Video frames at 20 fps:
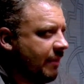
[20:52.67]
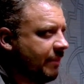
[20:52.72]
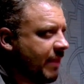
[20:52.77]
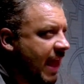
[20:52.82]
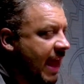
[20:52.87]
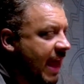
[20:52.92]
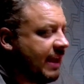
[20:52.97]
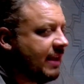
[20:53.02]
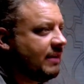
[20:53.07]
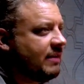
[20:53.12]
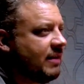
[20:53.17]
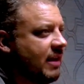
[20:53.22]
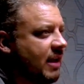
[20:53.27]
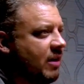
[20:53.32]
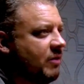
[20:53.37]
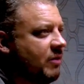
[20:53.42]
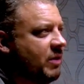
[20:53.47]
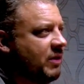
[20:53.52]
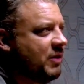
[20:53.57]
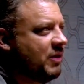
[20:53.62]
i can
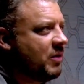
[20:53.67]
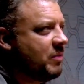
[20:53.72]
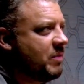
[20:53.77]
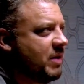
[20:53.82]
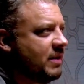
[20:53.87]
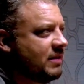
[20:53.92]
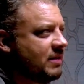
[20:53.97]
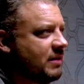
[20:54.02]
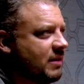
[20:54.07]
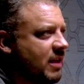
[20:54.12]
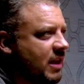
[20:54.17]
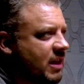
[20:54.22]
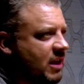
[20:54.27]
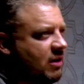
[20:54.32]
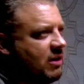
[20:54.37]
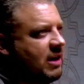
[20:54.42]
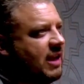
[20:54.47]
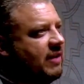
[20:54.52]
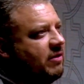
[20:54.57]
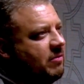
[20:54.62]
tell with your business like
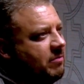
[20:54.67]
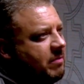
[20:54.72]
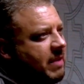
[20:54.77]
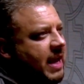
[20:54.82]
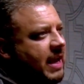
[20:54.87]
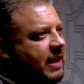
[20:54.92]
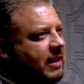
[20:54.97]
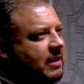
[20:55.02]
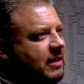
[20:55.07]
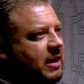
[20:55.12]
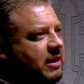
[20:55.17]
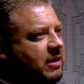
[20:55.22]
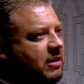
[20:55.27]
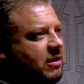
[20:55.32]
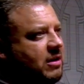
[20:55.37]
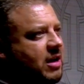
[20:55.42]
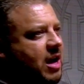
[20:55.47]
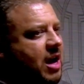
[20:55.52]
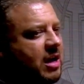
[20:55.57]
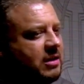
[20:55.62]
you're giving back like you're
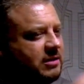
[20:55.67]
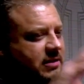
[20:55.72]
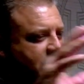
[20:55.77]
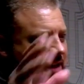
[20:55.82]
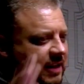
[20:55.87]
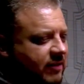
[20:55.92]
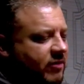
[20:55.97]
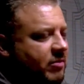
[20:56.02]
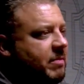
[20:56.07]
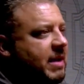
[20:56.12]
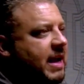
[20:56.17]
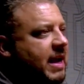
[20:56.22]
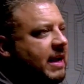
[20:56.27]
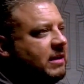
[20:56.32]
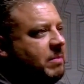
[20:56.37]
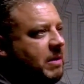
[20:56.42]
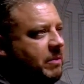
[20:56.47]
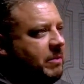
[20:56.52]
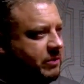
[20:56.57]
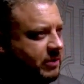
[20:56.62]
constantly giving back
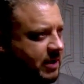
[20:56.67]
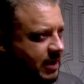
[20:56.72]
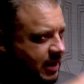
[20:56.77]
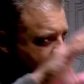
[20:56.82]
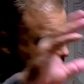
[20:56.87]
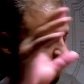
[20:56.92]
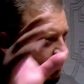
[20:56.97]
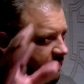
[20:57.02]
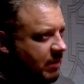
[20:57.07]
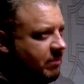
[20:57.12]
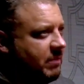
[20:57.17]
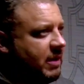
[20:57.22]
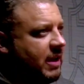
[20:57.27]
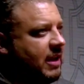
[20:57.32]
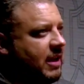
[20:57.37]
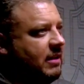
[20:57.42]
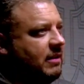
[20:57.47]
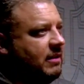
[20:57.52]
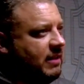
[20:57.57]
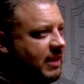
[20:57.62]
to people trying to help them
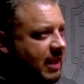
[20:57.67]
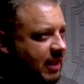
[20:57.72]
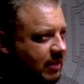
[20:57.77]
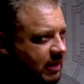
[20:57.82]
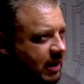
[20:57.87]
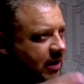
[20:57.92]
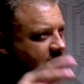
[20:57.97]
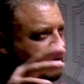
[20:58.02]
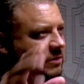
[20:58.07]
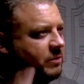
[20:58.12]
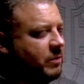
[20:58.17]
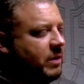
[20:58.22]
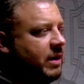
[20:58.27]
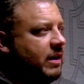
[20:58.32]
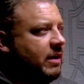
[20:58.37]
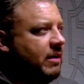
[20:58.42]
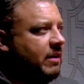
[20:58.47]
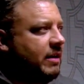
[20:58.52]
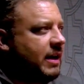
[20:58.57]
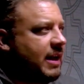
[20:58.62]
get get there as
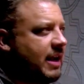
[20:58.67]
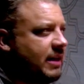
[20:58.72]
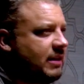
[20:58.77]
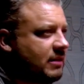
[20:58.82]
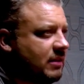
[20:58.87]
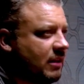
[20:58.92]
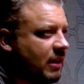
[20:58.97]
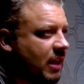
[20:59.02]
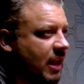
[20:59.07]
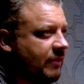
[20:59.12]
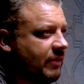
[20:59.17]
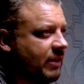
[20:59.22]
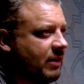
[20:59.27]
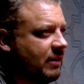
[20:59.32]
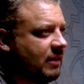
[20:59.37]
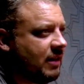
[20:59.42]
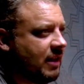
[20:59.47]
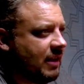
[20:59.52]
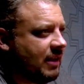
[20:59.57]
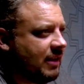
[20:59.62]
well and i just love it
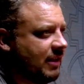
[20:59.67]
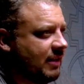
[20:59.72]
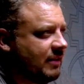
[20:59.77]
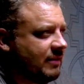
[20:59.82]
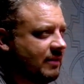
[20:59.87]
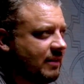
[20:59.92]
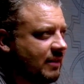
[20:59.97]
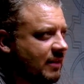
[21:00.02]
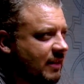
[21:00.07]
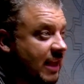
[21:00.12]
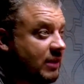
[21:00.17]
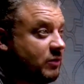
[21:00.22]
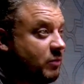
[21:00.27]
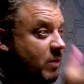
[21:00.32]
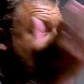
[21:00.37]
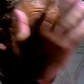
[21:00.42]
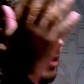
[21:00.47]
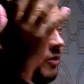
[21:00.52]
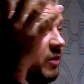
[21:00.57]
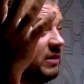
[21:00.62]
like it that's
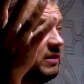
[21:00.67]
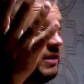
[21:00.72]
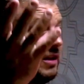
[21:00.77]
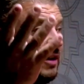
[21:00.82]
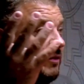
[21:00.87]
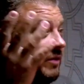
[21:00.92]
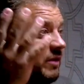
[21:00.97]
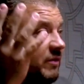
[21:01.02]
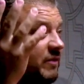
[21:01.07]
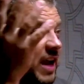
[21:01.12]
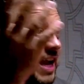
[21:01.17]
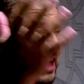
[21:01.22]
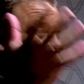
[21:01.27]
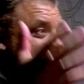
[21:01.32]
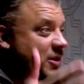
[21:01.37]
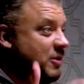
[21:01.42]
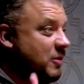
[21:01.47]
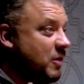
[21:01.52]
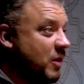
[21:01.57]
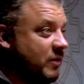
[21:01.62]
why i always love
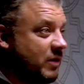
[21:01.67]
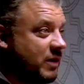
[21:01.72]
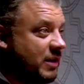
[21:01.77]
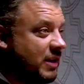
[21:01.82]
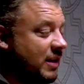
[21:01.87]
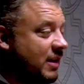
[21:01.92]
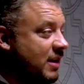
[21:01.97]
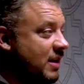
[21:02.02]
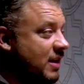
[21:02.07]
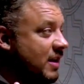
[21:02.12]
inviting you over to